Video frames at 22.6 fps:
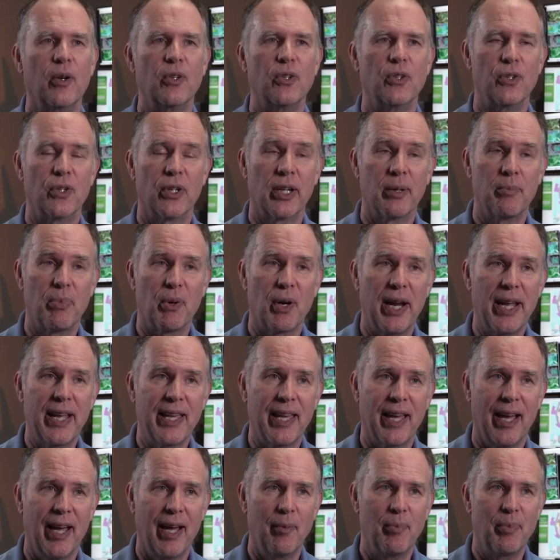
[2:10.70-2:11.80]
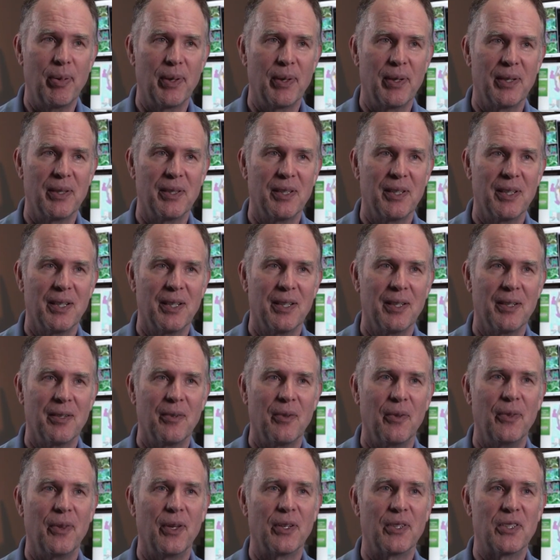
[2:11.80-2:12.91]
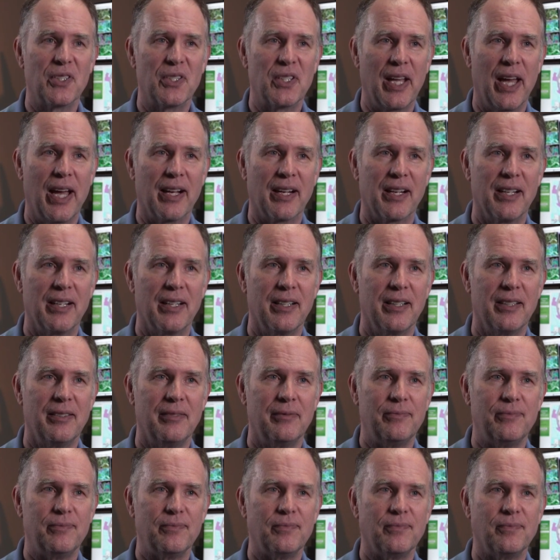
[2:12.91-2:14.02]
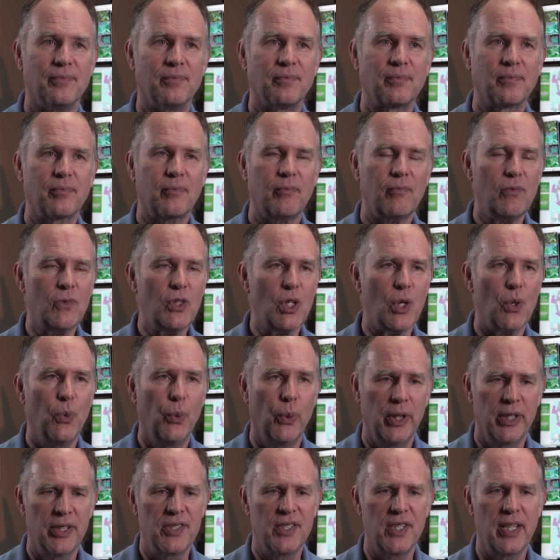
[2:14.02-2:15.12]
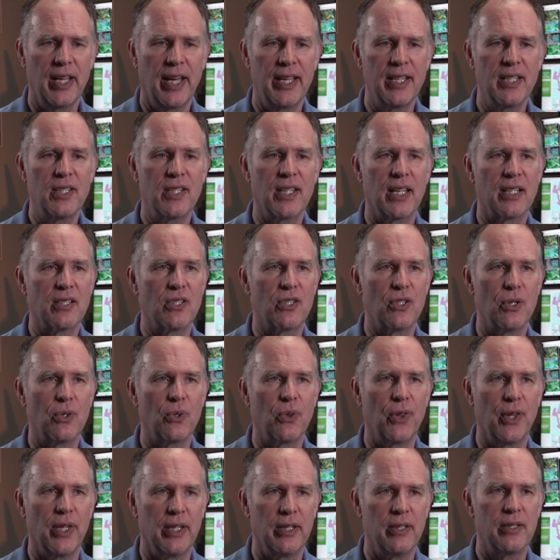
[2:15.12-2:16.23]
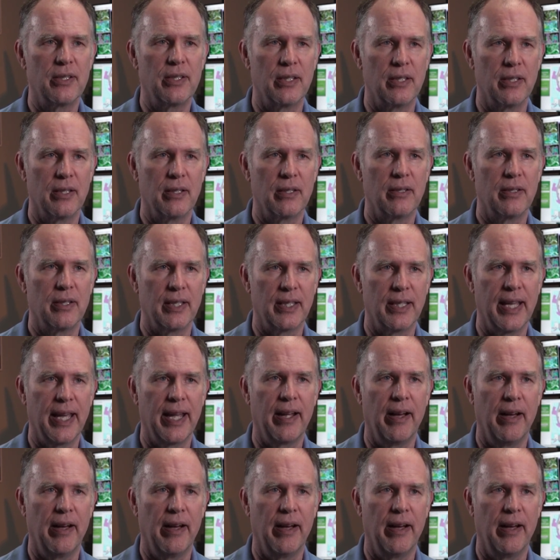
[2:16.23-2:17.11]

During breakup, they're stuck. Once the ice gets too thin to, to get